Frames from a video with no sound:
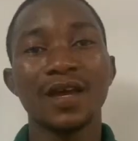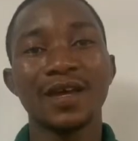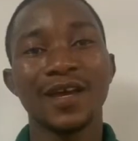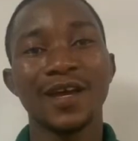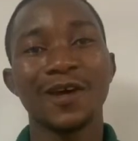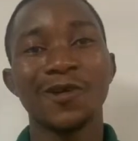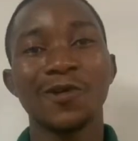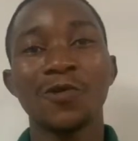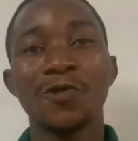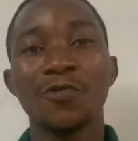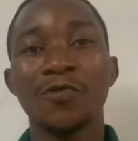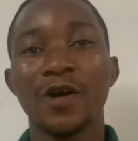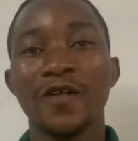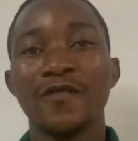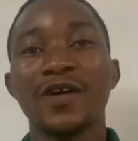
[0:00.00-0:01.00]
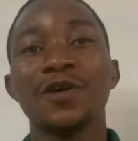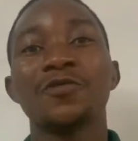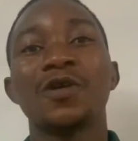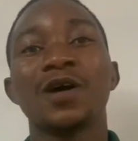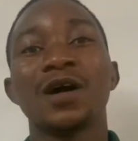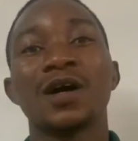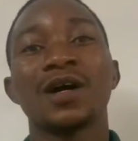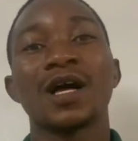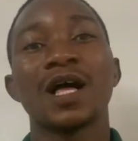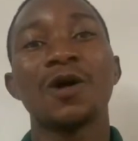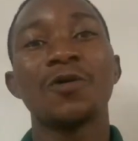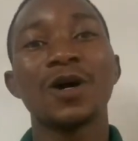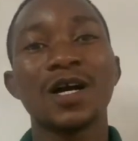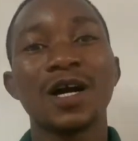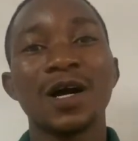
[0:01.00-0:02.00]
Hello, wherever you are, I
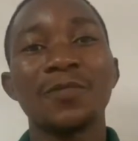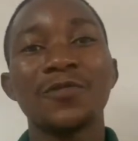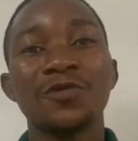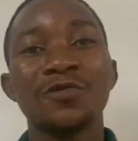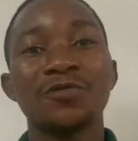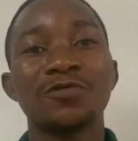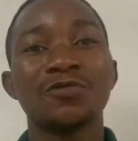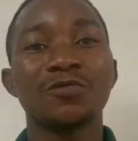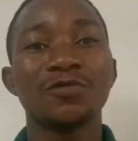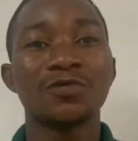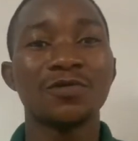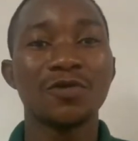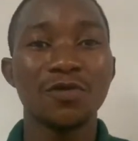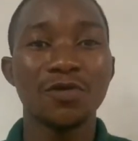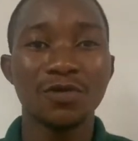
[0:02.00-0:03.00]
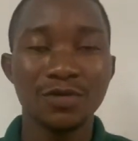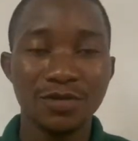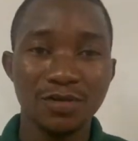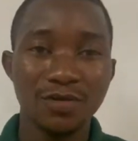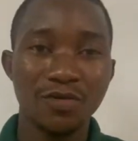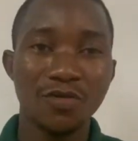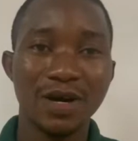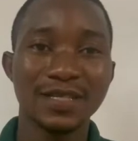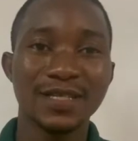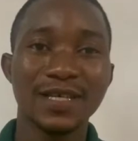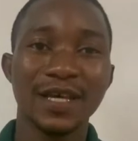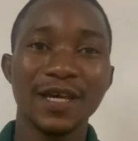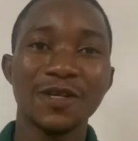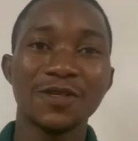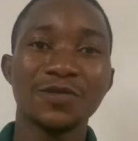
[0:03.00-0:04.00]
welcome you once
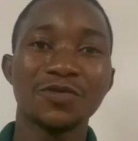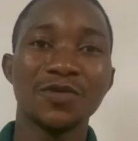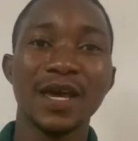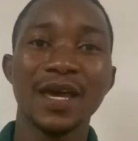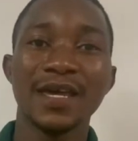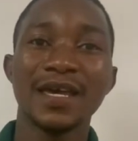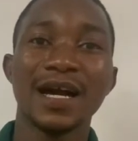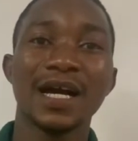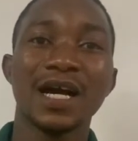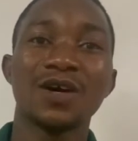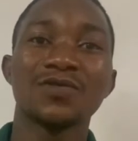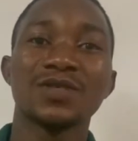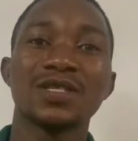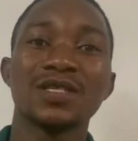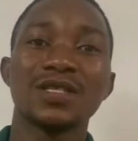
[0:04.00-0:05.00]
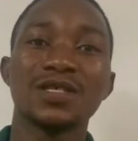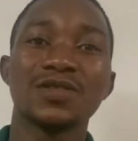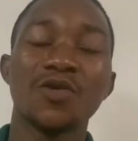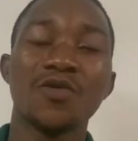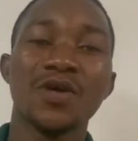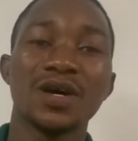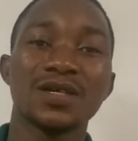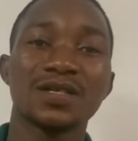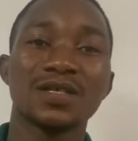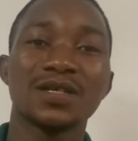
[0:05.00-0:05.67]
again to AE Accounting Tutorials.